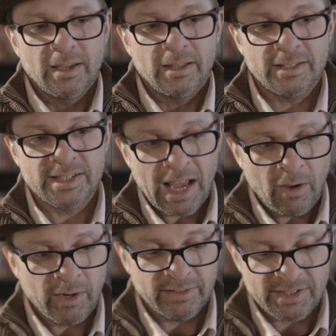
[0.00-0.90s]
The
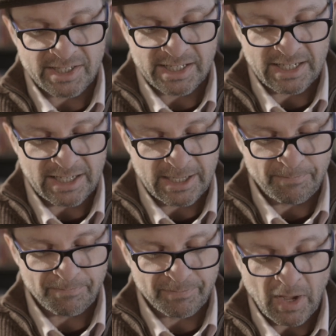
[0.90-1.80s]
sound on the
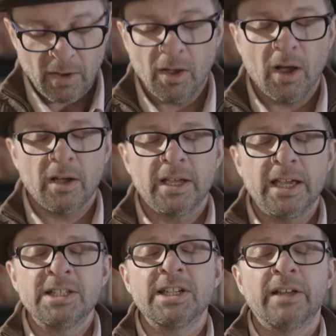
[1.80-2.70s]
CD,
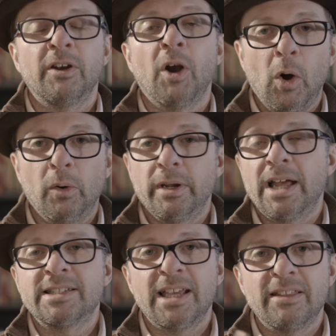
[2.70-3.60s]
each on their own, and
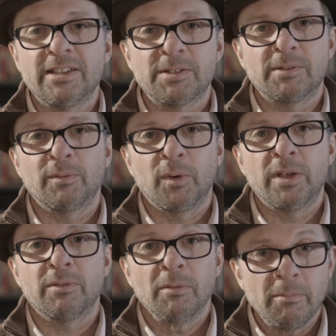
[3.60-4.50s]
I say this
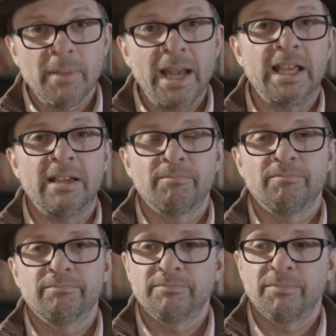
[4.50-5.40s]
with many
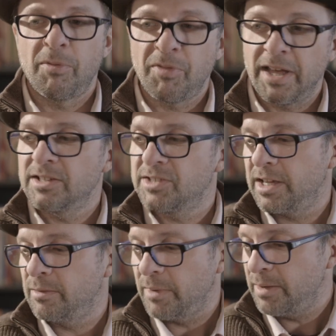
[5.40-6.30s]
things that
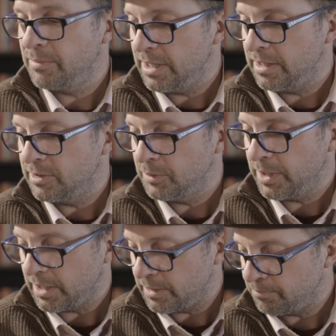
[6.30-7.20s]
you might be
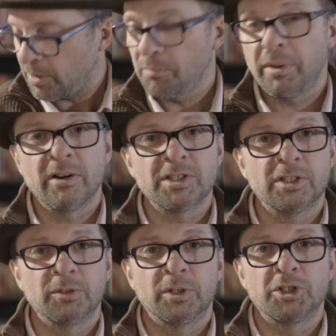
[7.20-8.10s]
doing a comparison
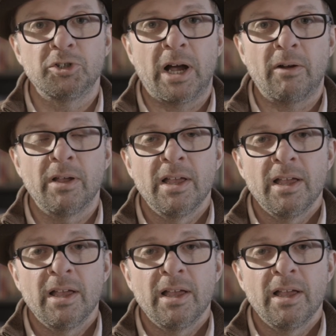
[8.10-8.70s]
to or a shootout,